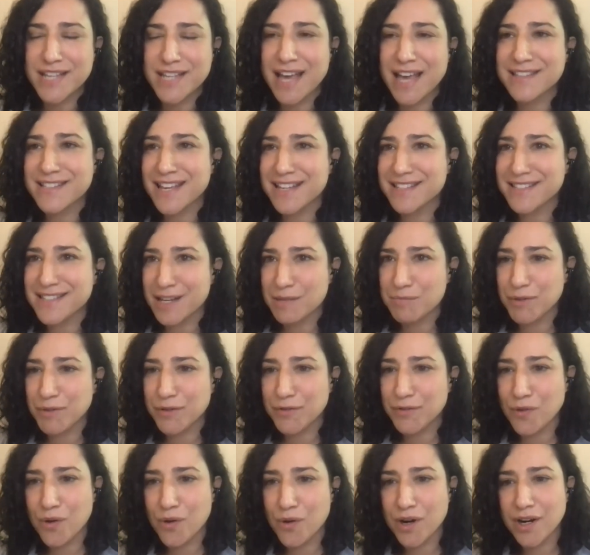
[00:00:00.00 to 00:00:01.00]
As I said
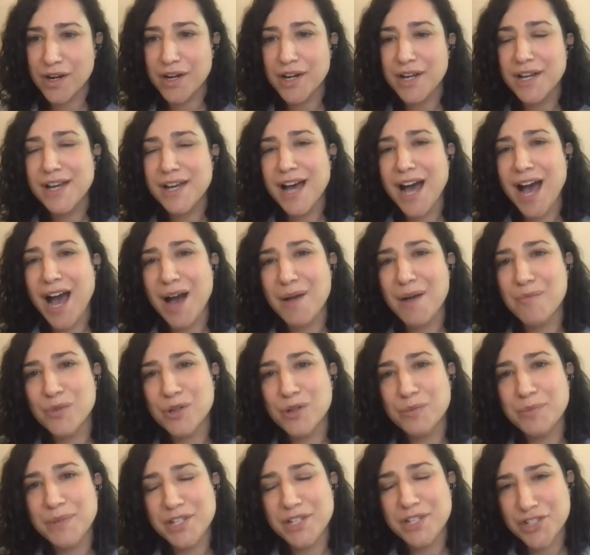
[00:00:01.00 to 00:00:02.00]
before,
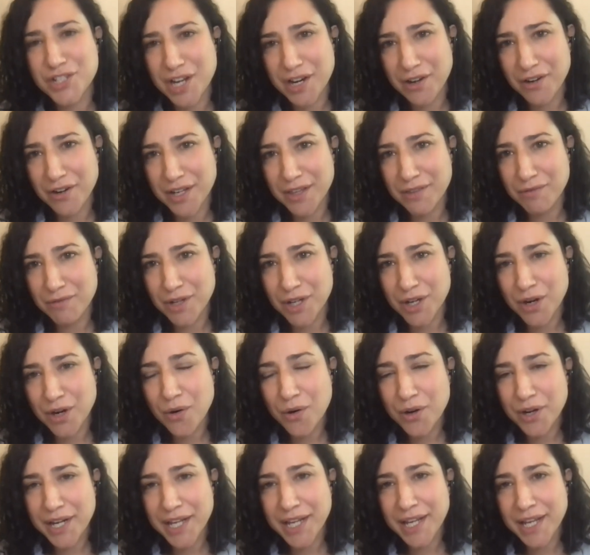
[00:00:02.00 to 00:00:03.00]
we'll be sharing the
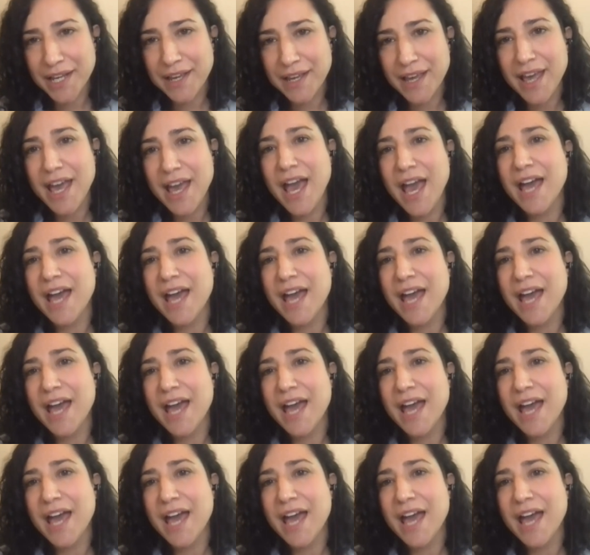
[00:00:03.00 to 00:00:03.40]
recording